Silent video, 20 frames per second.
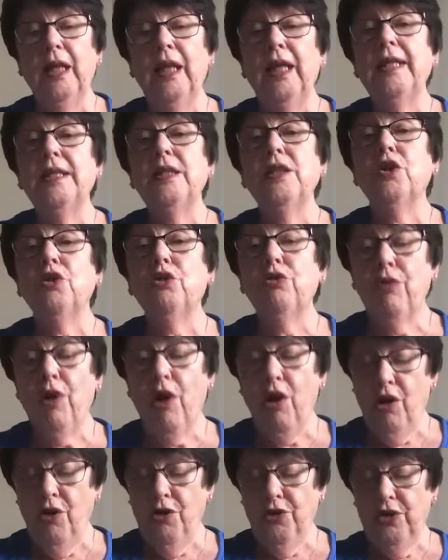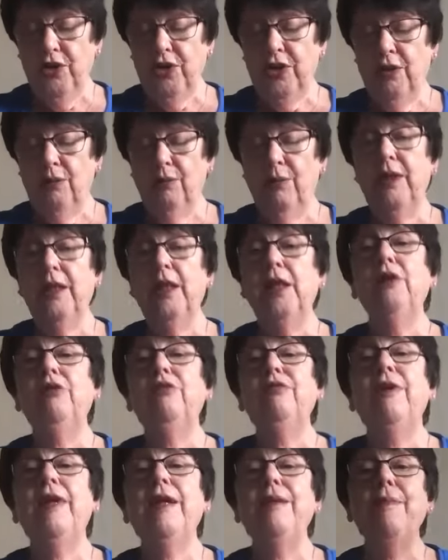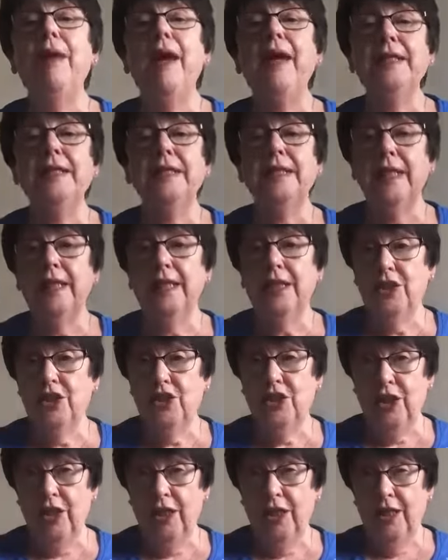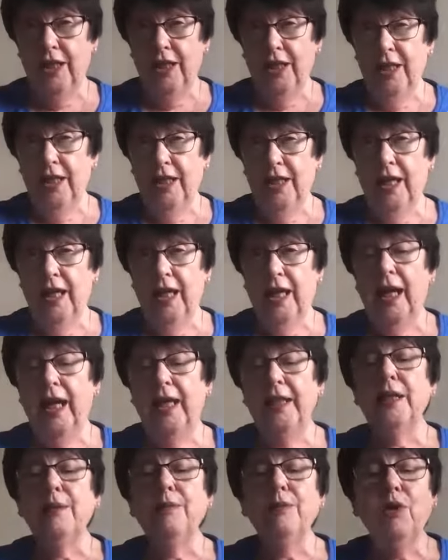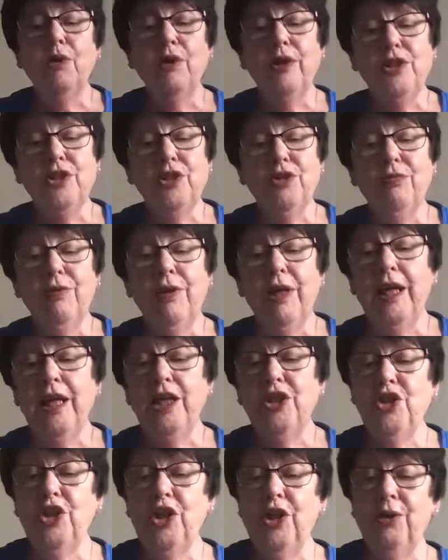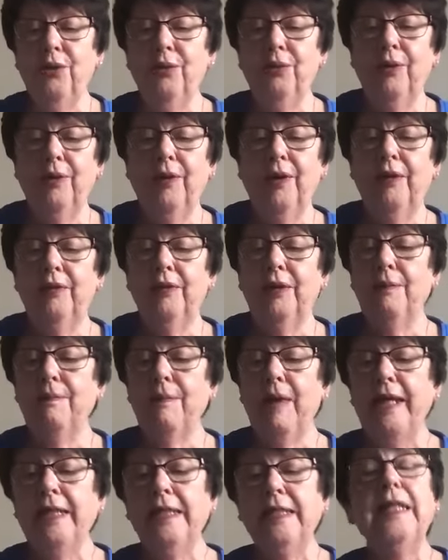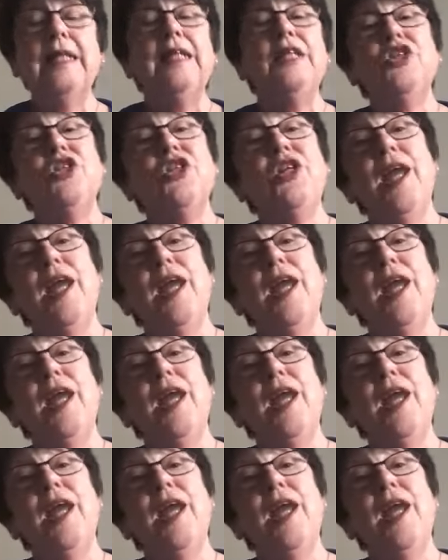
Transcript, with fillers: It's a cross with a lovely message, and I'm going to read you the message